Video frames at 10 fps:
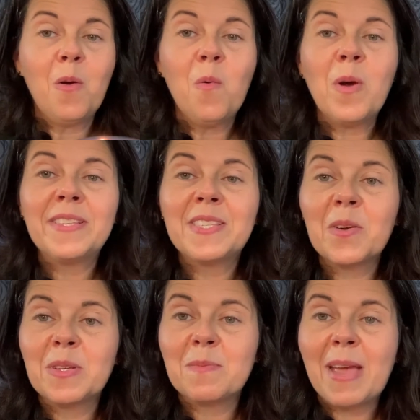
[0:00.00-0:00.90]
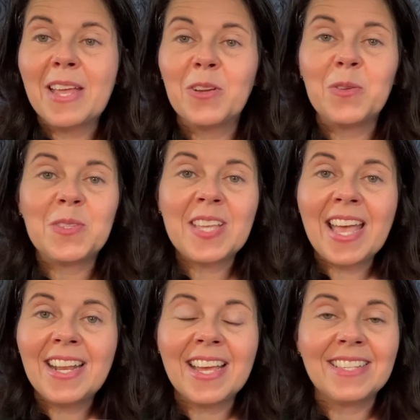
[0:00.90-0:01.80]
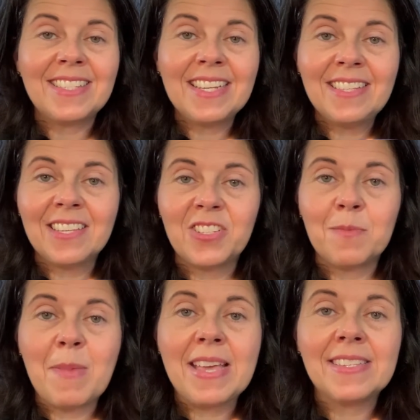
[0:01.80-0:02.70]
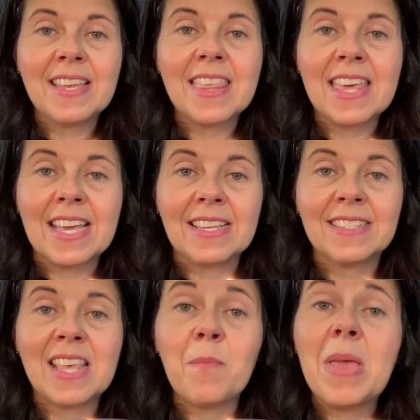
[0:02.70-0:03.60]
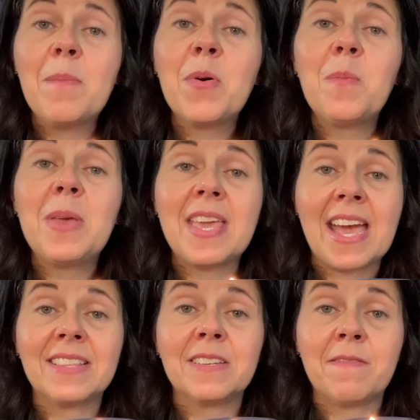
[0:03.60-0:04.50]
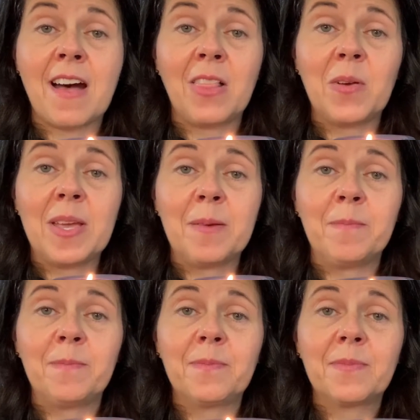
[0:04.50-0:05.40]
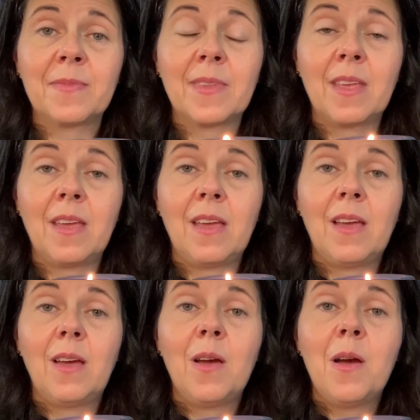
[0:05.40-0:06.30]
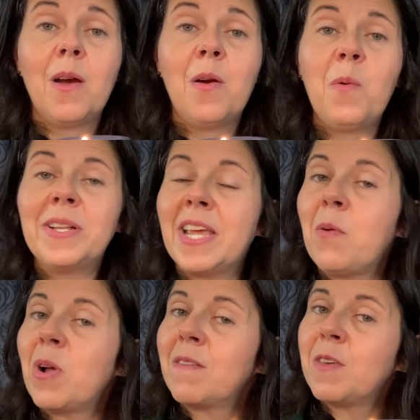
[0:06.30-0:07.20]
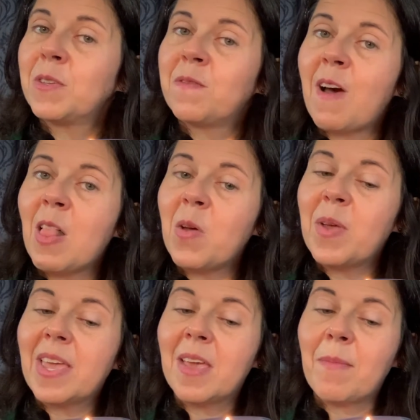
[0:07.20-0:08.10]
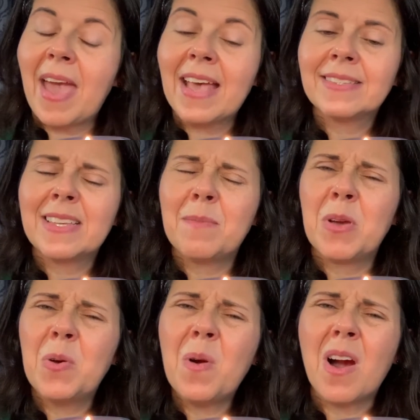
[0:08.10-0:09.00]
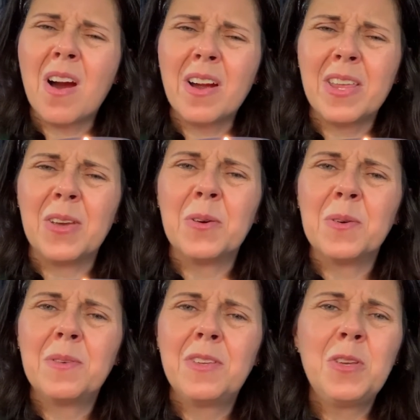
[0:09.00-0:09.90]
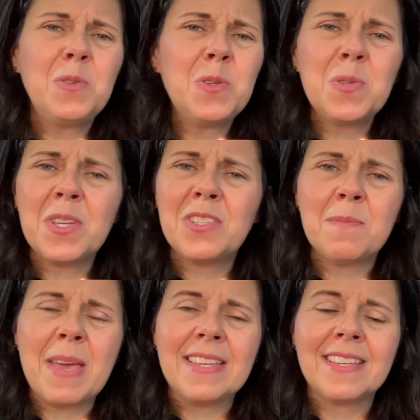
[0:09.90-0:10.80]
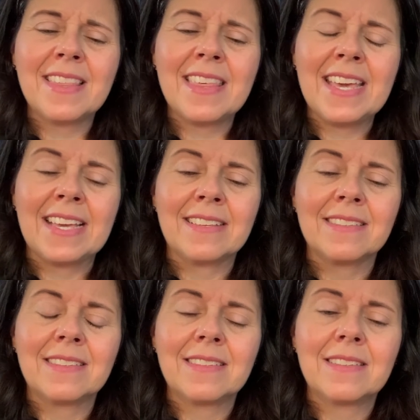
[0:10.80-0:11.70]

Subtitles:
Once there was a man who said and did such amazing things that people began to follow him. One day, one of those following him asked him, "Who are you? You do such amazing things."